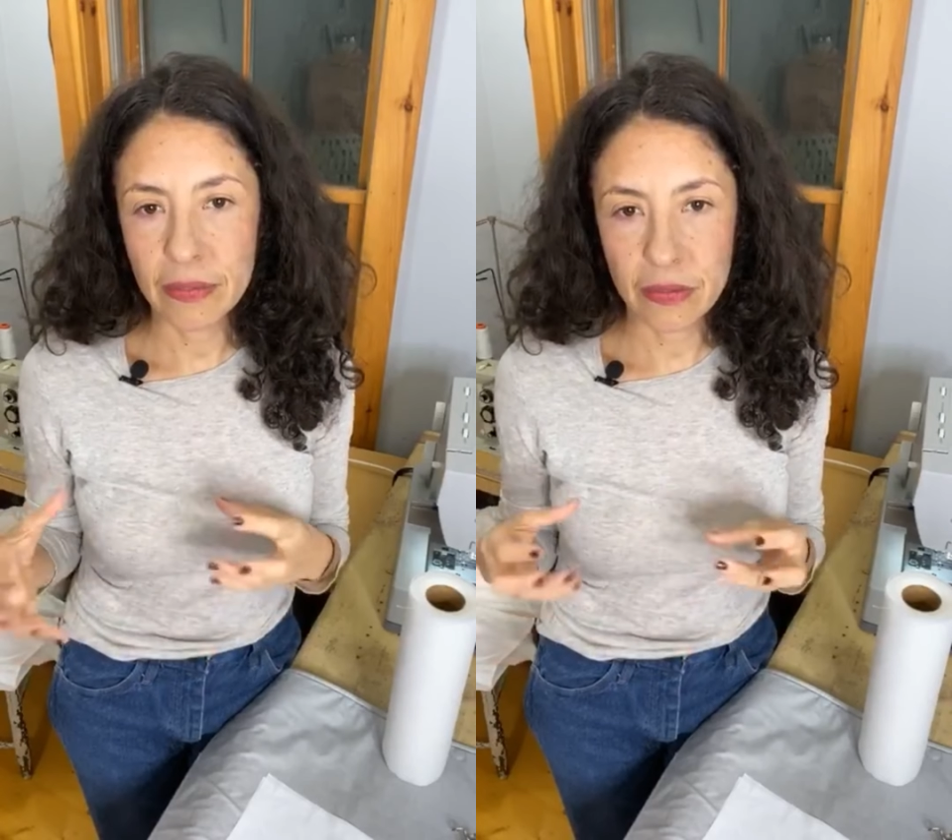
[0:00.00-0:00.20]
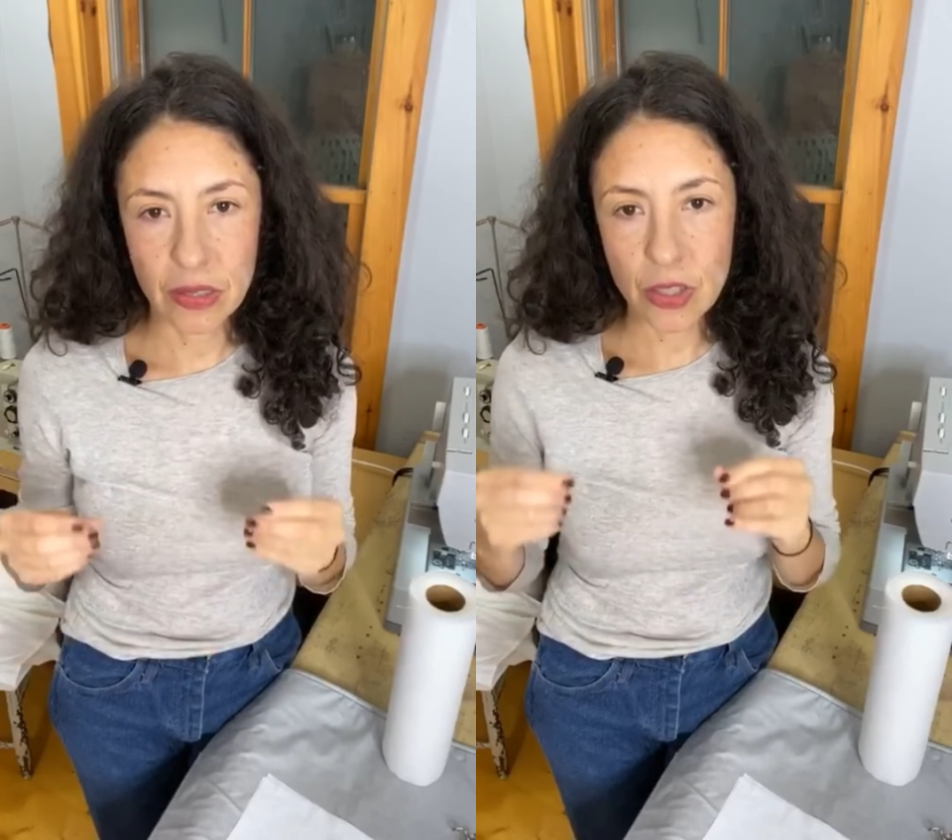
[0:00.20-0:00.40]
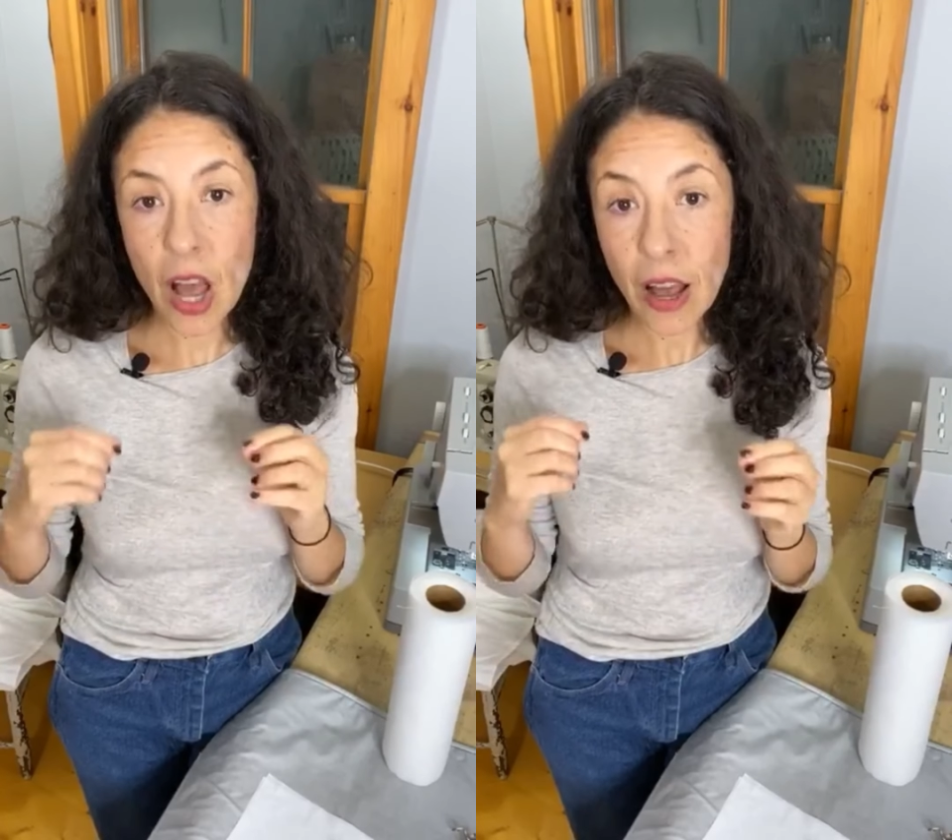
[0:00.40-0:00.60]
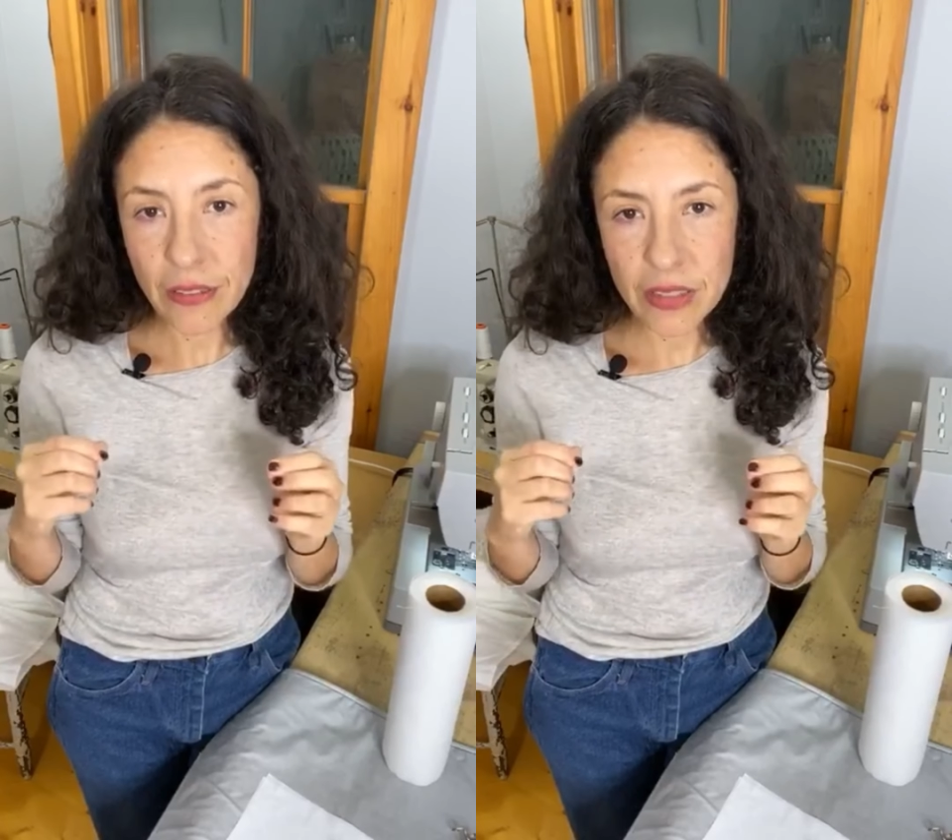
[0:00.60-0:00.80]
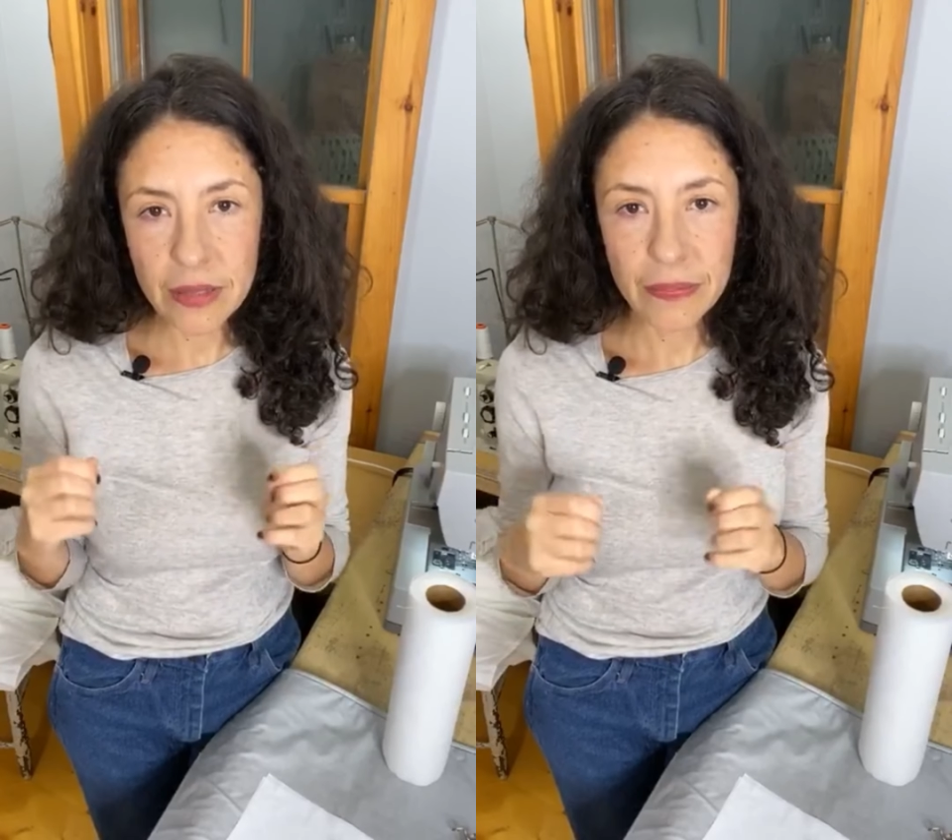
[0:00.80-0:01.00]

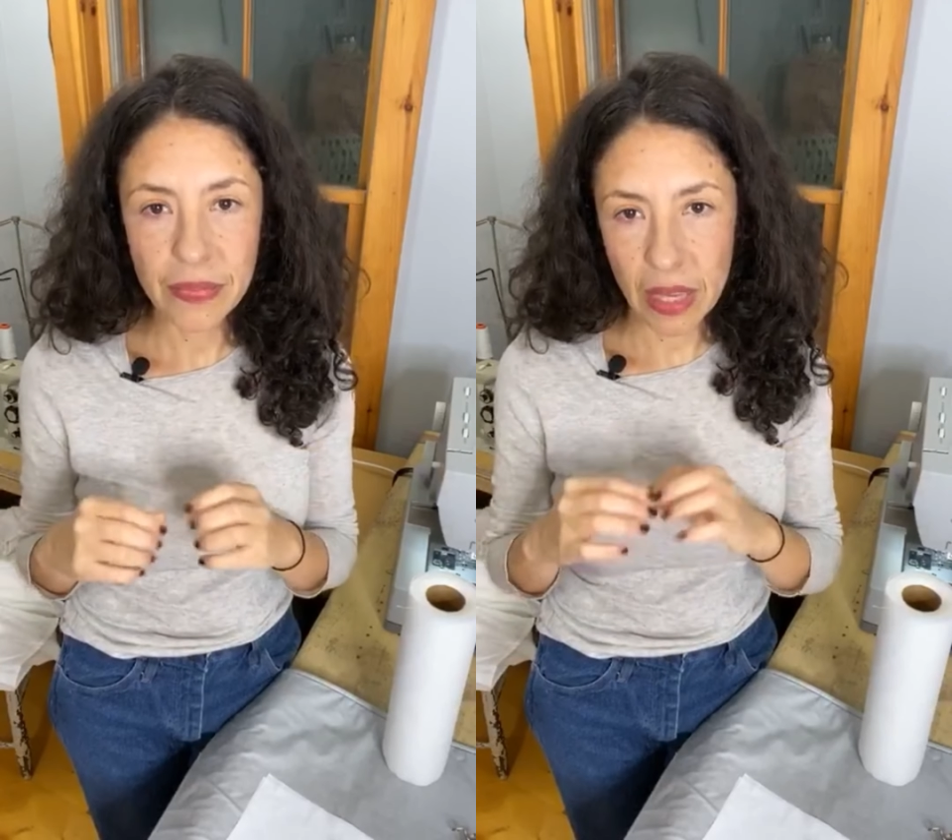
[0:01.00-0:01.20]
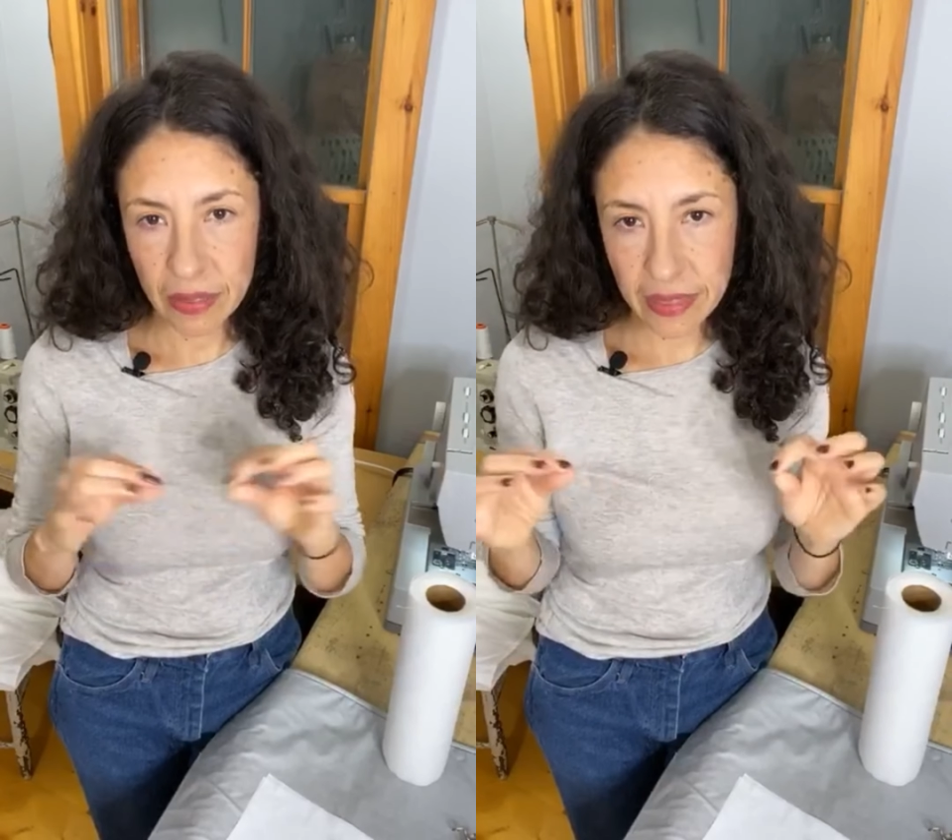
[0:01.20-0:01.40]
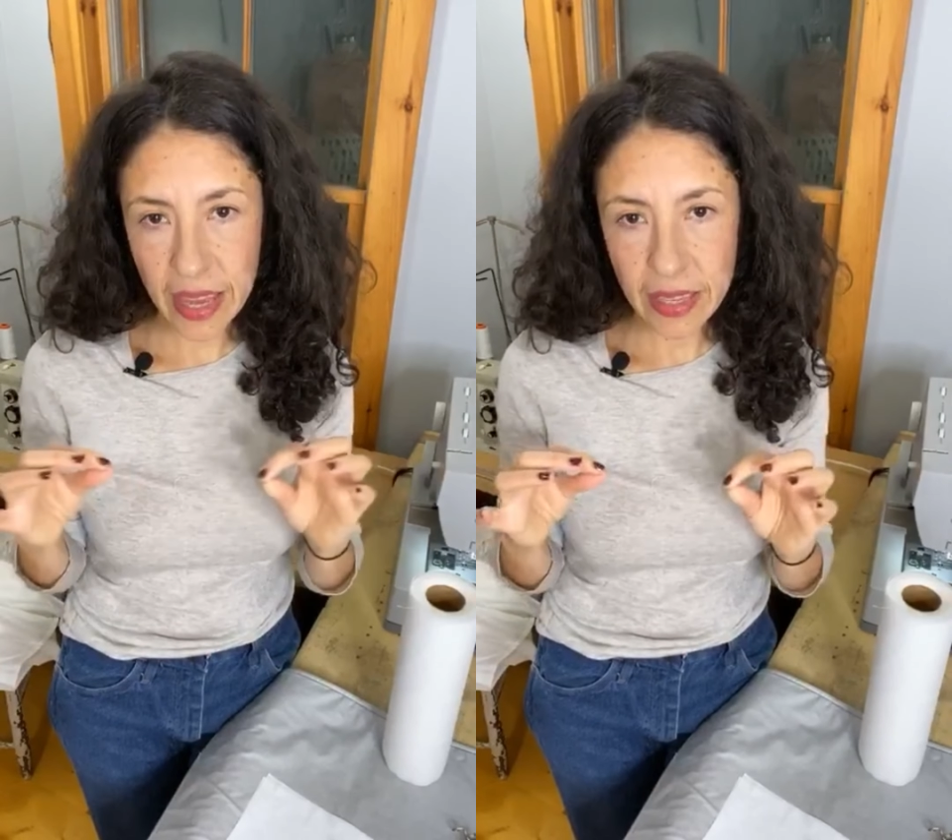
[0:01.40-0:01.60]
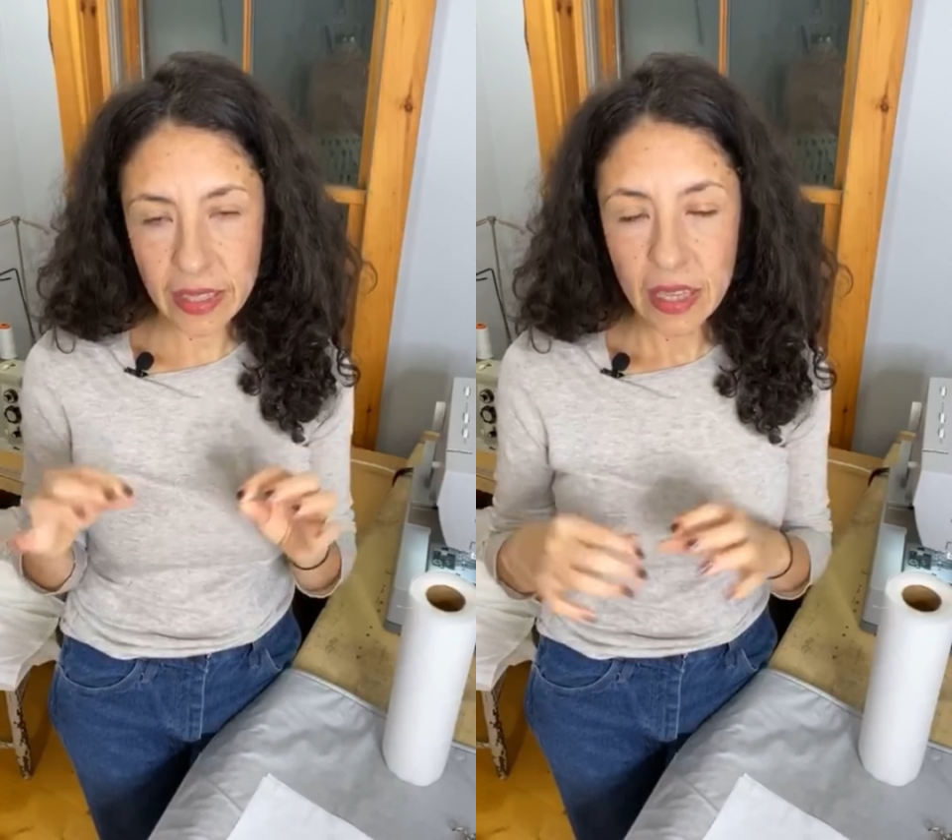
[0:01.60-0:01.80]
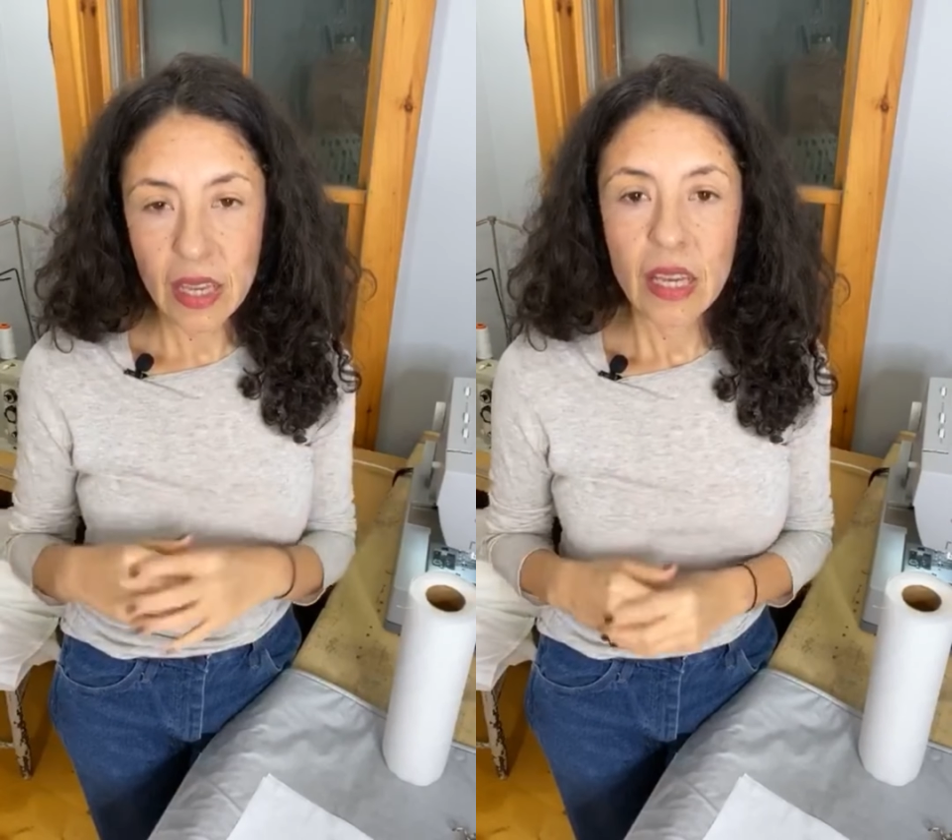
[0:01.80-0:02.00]
soft and thin,